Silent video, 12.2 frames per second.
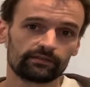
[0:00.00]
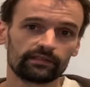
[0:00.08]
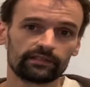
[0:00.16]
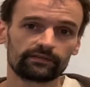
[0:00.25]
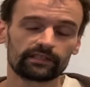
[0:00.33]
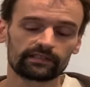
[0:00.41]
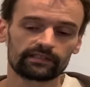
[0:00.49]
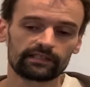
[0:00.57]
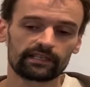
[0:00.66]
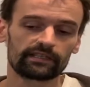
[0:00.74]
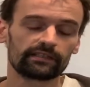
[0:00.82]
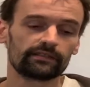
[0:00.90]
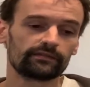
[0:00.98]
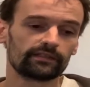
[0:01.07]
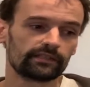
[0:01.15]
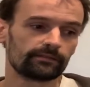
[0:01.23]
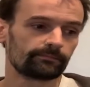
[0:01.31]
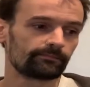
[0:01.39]
who lived
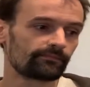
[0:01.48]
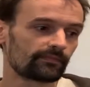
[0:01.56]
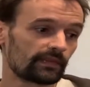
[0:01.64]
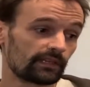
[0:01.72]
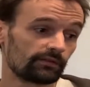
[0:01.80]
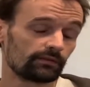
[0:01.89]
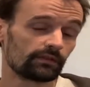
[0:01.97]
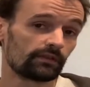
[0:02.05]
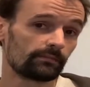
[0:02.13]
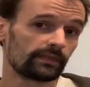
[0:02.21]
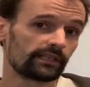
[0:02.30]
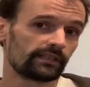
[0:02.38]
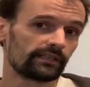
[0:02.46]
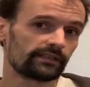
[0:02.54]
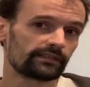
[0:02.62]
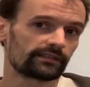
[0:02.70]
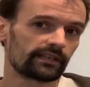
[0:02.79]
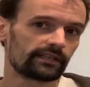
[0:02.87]
consecutively and who were all buried
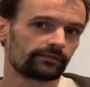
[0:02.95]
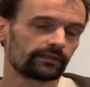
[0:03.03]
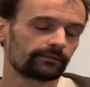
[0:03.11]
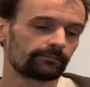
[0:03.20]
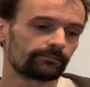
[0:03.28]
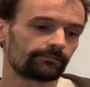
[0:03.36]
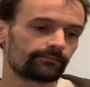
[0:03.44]
inside of it.